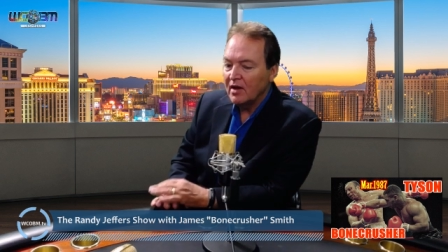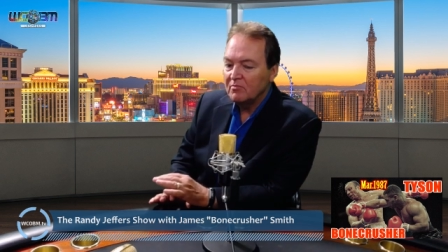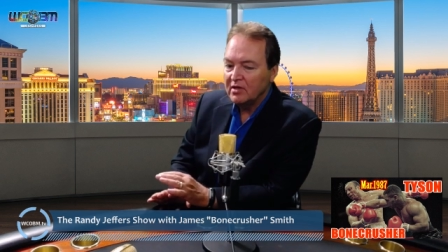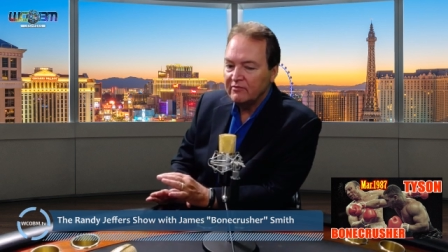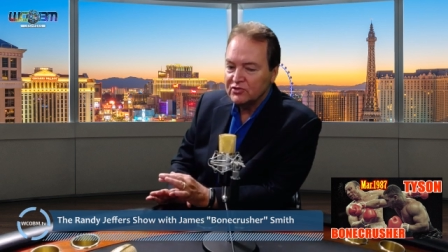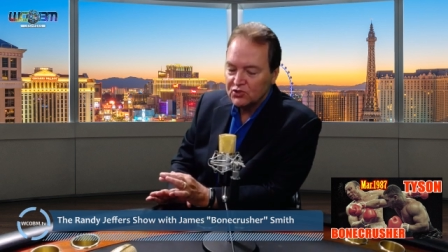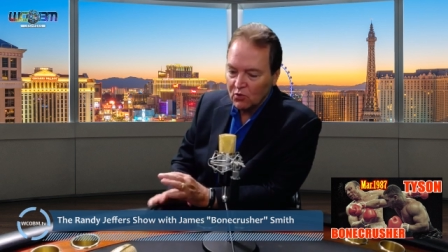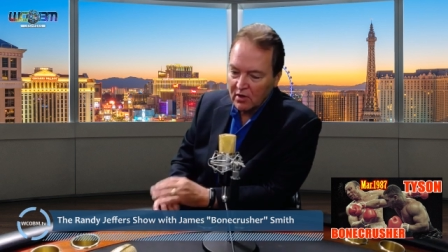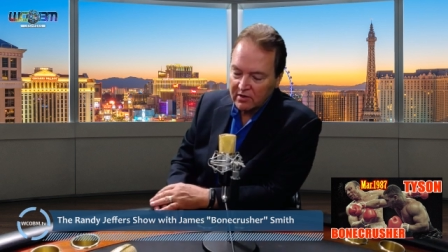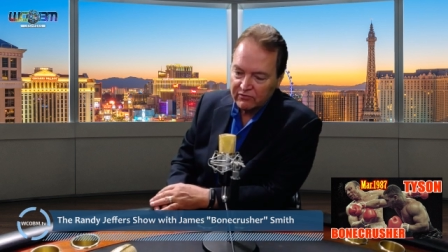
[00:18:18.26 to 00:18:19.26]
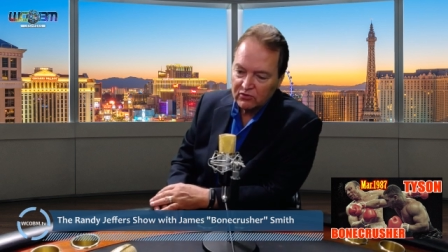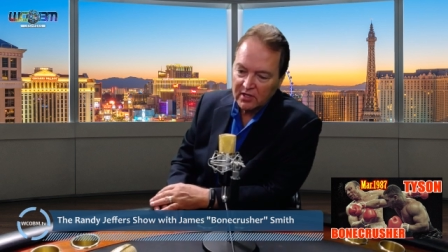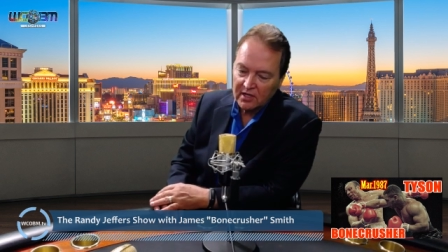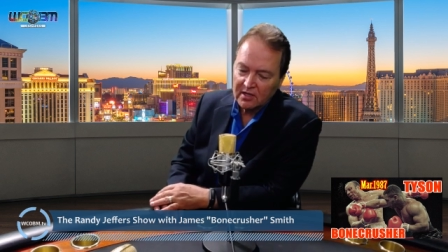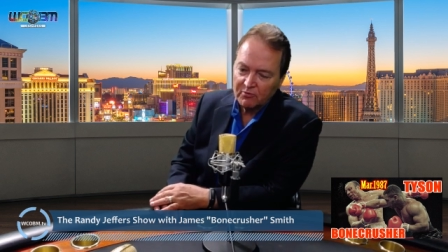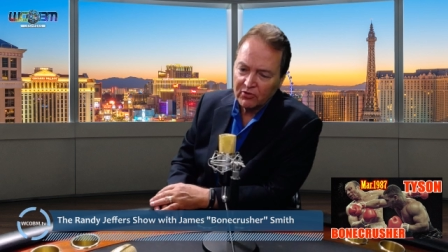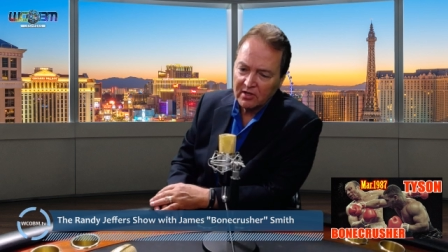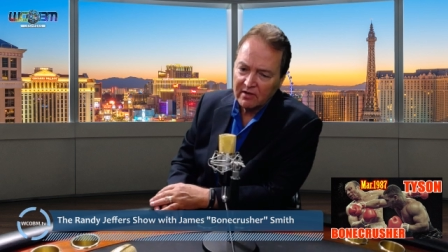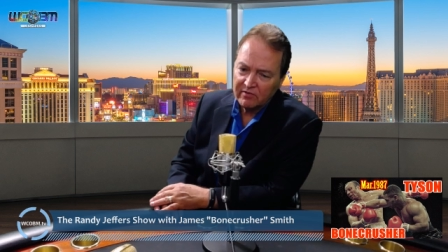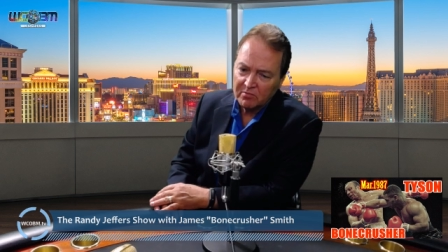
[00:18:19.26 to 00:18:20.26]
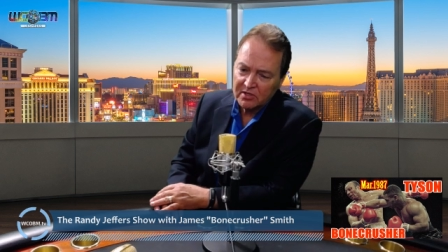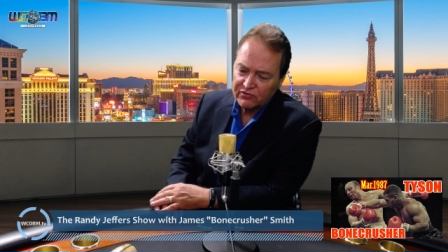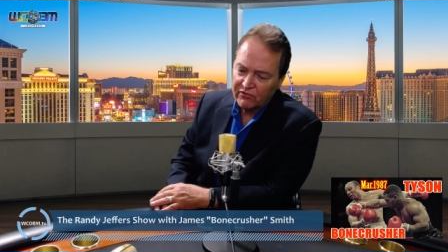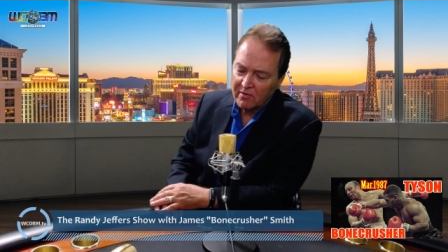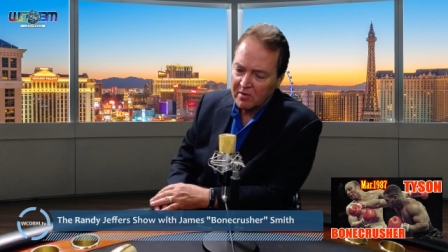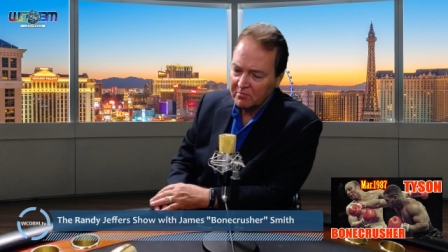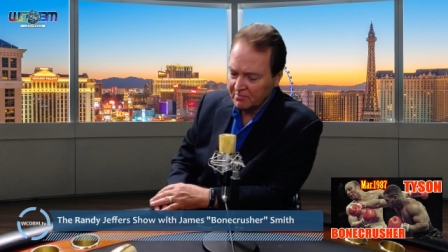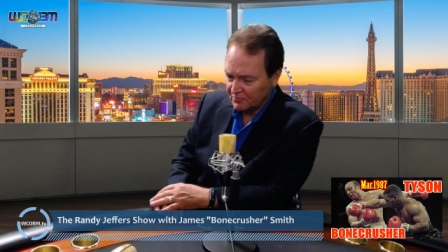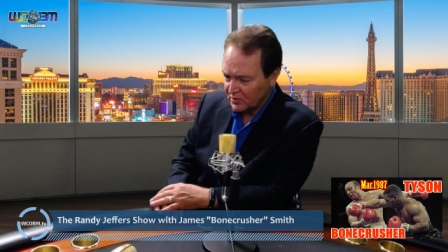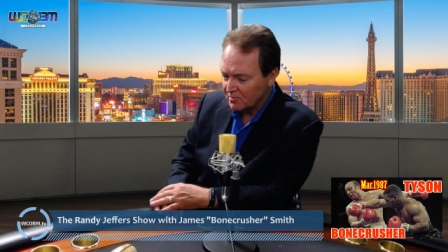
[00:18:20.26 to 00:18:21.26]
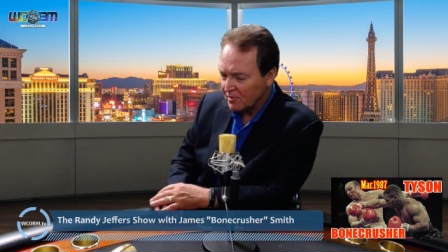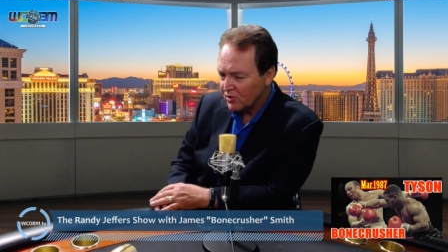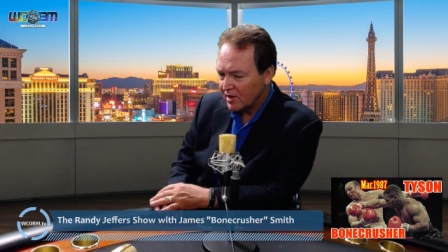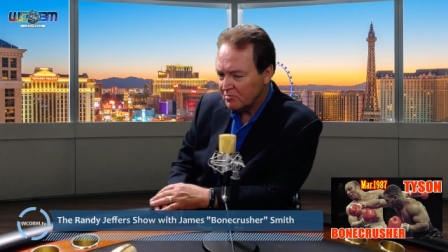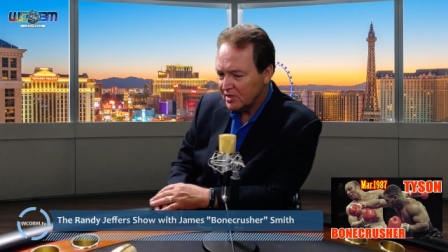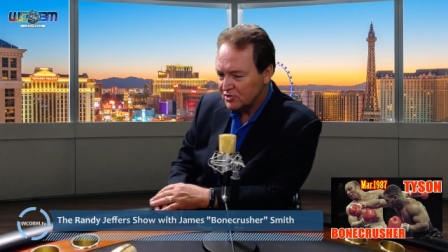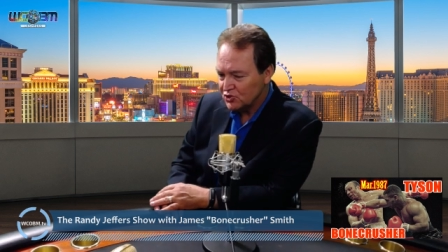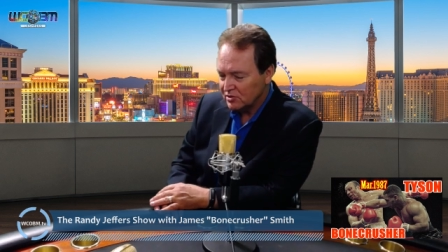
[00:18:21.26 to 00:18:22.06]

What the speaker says: believe it's the one of you taking a pretty heavy punch from him. You remember that punch?